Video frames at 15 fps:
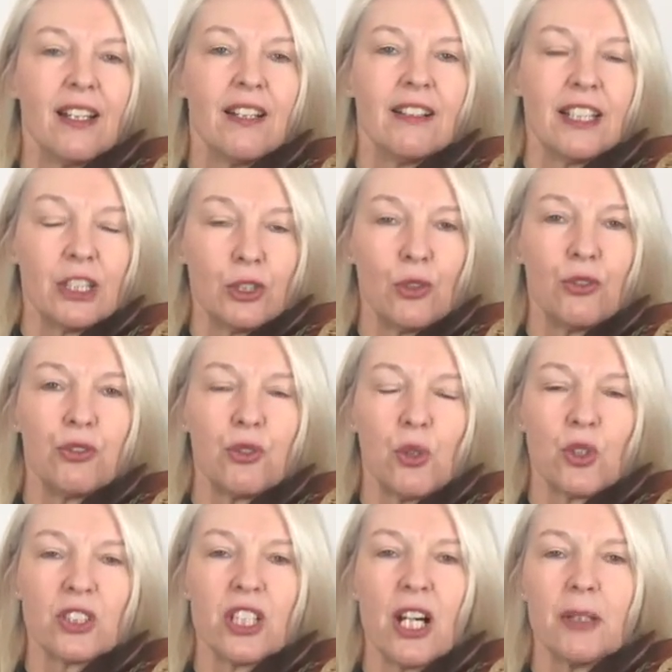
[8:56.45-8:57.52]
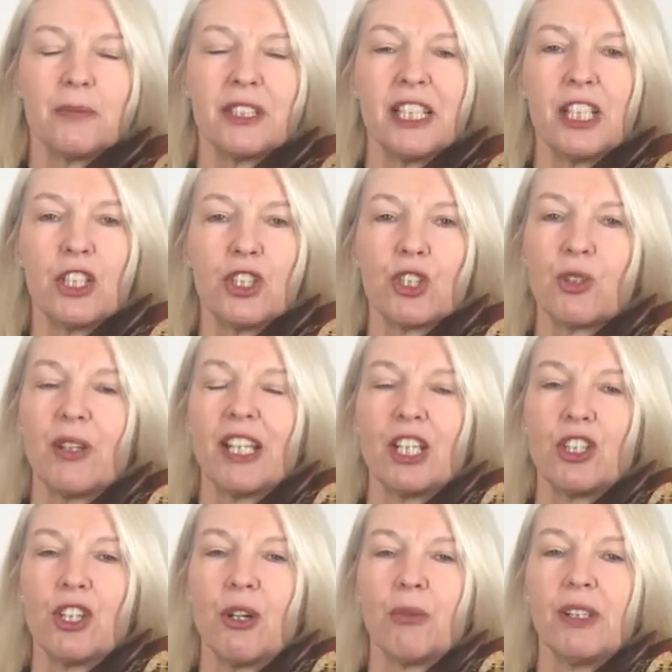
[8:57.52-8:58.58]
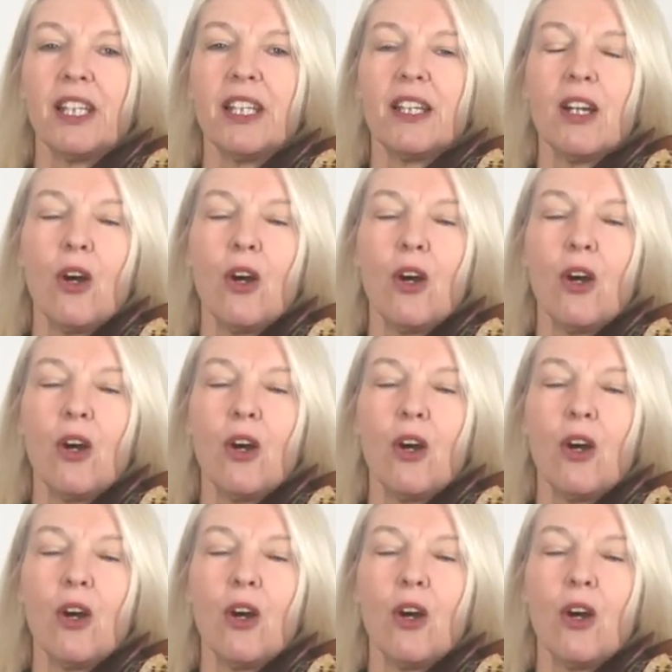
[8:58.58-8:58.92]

Let's do 4 times each string, shall we?